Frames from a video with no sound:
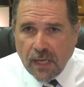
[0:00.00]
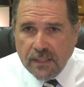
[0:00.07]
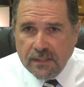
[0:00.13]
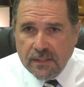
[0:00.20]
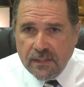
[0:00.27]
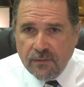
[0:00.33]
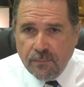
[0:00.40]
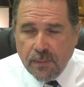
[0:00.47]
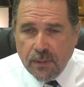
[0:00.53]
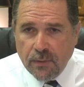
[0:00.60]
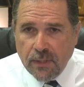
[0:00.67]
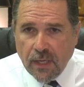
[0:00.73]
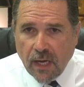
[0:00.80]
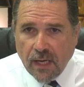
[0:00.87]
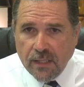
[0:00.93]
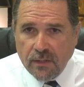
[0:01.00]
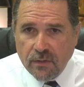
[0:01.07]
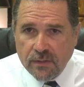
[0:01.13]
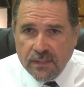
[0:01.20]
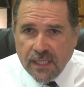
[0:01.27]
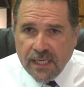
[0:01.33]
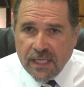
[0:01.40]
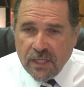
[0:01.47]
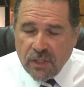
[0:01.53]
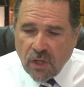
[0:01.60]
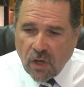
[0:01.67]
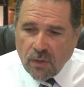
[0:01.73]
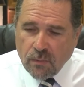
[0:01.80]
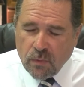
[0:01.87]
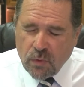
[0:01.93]
positive periodicals?
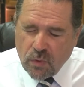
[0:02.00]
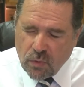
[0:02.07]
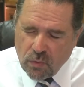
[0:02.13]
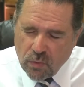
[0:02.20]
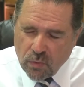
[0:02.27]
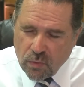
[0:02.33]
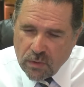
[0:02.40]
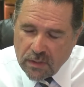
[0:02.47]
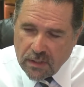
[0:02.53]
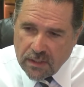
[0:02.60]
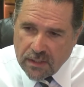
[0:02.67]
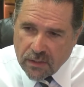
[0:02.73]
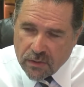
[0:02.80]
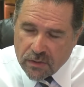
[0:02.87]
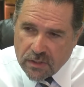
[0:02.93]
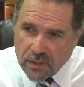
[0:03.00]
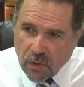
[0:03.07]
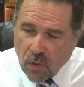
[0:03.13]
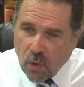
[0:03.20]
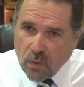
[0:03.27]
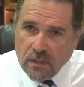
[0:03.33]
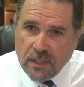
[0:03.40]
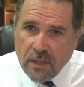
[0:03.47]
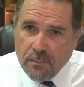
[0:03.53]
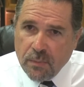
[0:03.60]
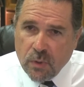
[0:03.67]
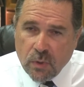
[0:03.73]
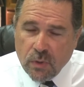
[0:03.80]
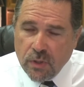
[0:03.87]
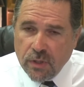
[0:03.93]
There's an old
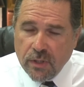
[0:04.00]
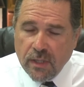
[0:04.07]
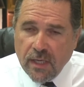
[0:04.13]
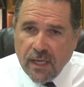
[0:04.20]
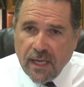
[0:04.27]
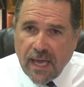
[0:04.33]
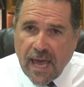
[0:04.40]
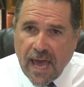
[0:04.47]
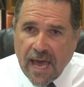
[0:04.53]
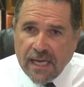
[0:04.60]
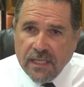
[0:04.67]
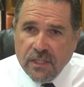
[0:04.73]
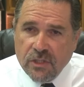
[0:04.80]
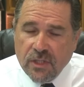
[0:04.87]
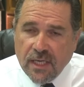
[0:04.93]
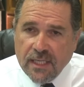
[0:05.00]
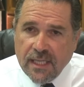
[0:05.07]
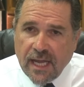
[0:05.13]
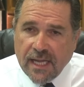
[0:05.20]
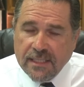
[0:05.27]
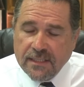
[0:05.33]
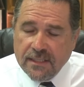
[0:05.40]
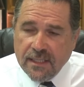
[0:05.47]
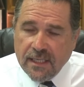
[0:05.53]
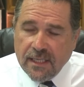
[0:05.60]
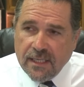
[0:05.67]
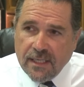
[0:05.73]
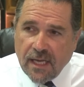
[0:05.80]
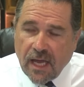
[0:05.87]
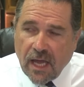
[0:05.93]
computer adage, and that's
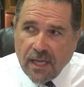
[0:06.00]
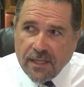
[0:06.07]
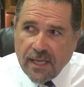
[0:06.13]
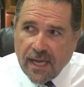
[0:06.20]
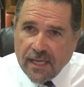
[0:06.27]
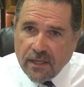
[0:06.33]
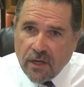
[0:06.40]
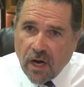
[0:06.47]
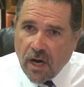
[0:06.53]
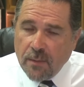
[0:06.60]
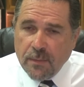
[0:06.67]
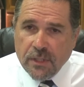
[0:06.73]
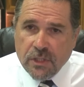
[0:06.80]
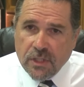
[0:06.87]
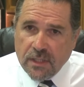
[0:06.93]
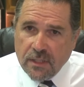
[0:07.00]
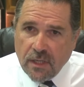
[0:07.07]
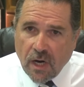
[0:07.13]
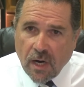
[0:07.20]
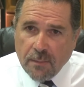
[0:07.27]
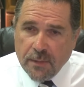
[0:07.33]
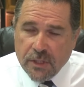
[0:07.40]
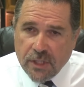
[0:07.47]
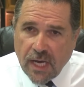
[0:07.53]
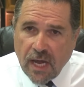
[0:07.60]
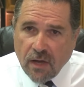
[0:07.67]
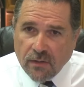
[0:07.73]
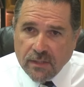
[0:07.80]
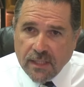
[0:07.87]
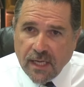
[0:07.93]
that garbage in, garbage
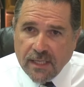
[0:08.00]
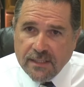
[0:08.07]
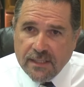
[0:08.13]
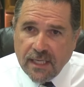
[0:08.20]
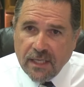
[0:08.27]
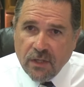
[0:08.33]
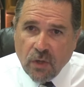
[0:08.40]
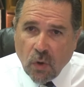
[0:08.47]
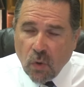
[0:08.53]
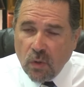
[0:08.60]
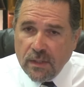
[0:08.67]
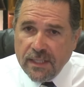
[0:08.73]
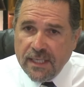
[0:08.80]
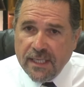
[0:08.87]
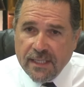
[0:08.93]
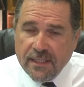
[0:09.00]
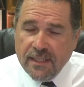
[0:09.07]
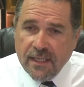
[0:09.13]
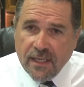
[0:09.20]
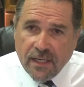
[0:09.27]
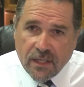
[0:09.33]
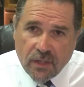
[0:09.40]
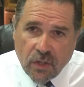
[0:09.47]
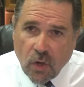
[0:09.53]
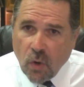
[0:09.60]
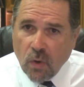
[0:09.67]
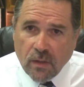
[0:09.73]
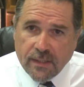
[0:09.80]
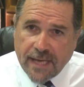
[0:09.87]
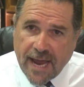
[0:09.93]
out. And I say gold in,
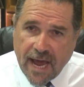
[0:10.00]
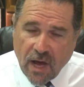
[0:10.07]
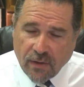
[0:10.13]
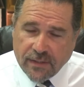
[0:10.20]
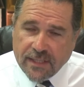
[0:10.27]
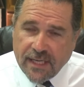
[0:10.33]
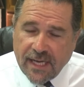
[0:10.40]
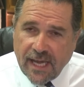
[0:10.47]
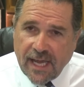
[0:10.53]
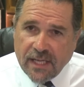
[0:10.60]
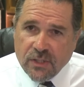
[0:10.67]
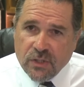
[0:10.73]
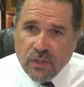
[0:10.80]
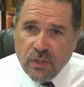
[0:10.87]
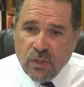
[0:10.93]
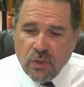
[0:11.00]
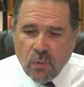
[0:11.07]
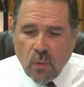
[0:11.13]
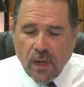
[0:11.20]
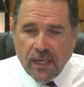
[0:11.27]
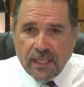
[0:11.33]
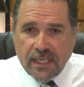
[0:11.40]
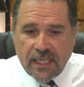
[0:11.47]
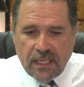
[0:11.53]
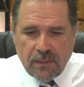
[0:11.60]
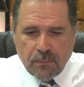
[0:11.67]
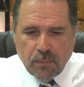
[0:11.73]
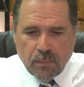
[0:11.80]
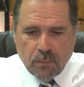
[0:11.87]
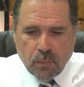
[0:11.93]
gold out. And so you want to
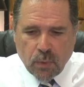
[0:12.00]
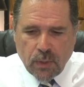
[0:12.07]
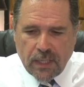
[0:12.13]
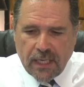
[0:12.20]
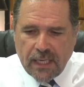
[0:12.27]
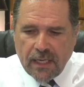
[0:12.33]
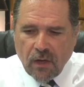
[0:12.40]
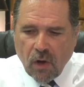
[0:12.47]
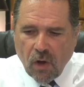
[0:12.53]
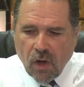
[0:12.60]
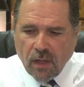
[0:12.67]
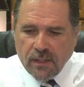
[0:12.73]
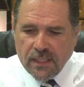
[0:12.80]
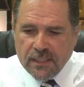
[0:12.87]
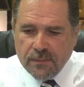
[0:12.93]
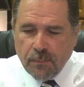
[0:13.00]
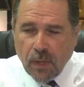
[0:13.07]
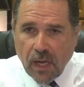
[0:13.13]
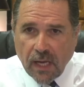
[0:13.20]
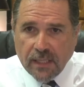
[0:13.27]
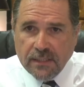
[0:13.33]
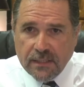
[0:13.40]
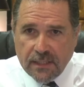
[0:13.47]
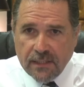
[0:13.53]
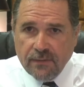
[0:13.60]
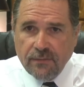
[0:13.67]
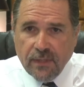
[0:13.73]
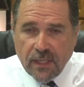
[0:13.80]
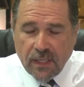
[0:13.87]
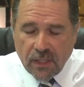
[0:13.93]
keep bringing all this
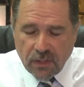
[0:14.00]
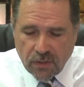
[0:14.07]
positive,